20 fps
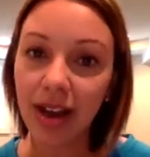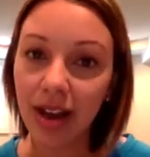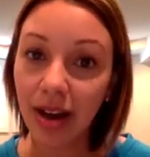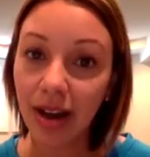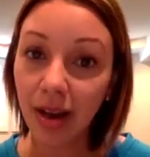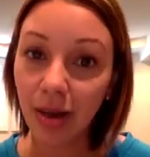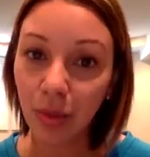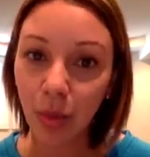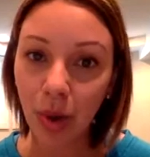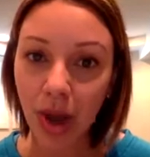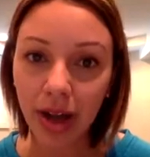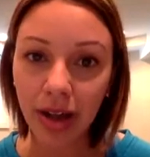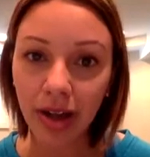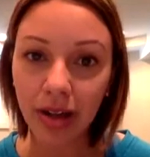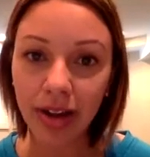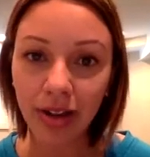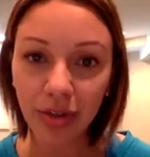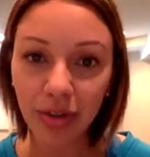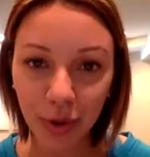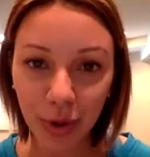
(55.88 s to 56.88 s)
a
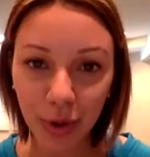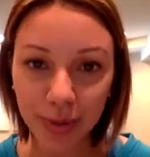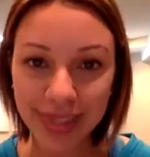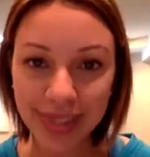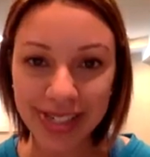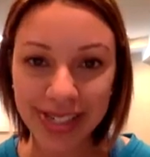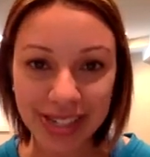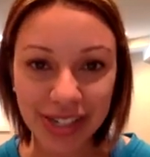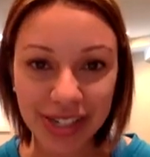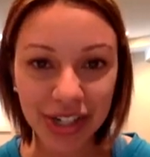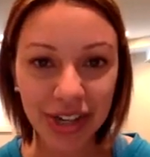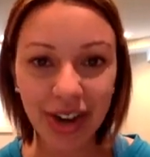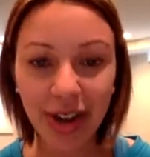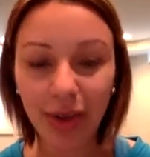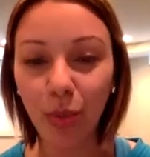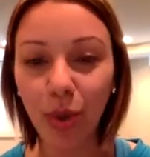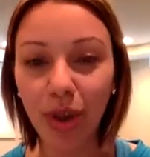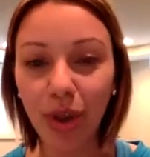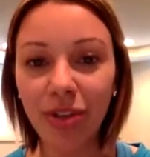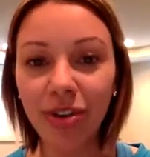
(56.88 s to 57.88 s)
well-informed decision
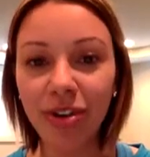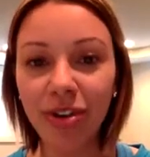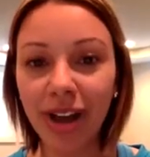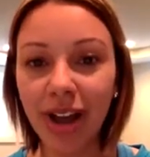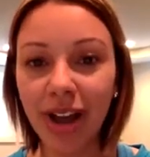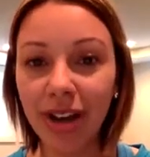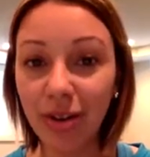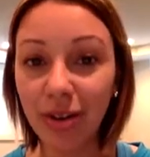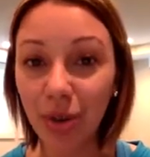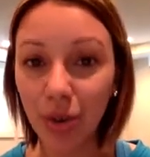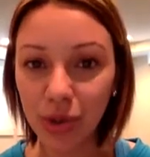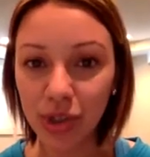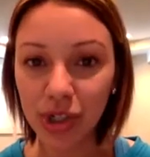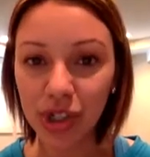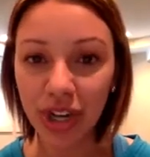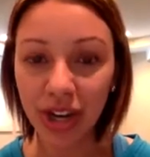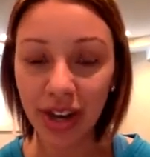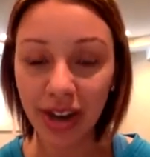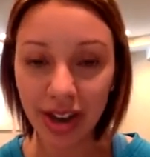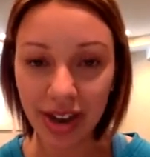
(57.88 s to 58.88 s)
on whether or not
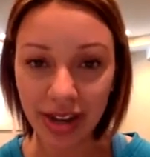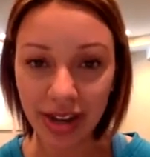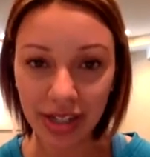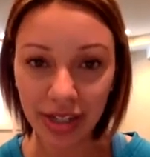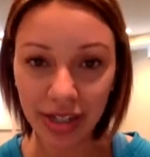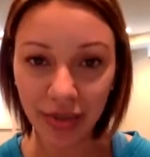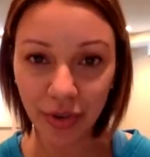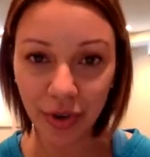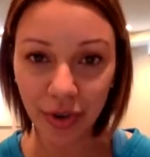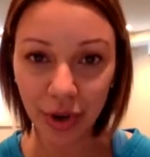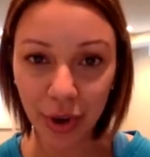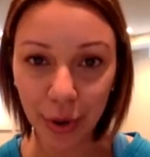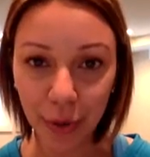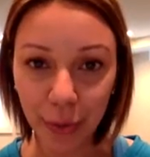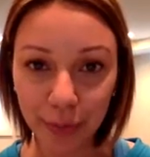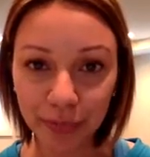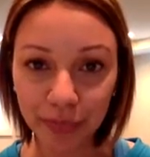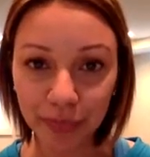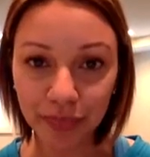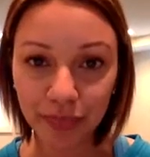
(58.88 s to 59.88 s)
coaching is for
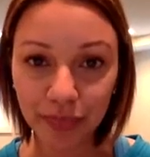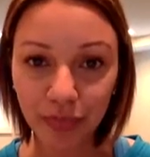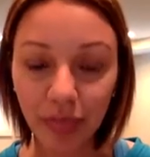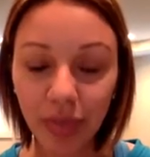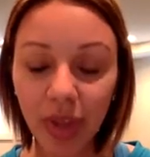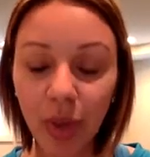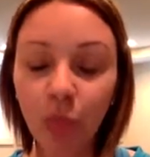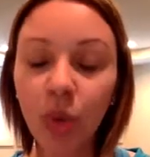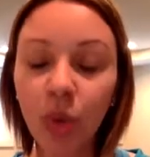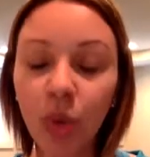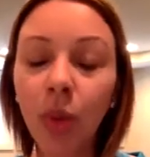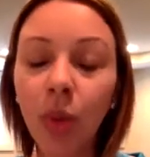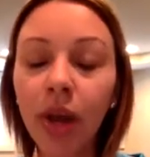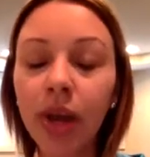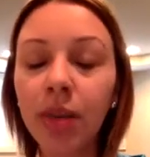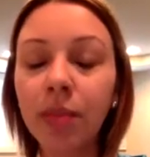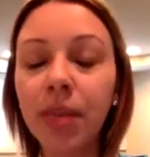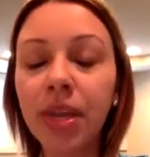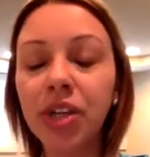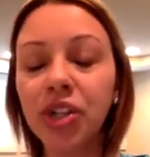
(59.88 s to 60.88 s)
you. We want
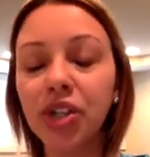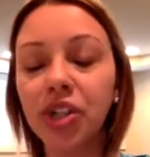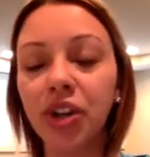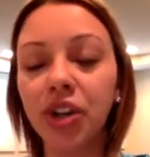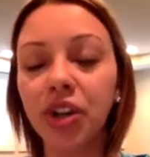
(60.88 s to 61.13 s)
to make sure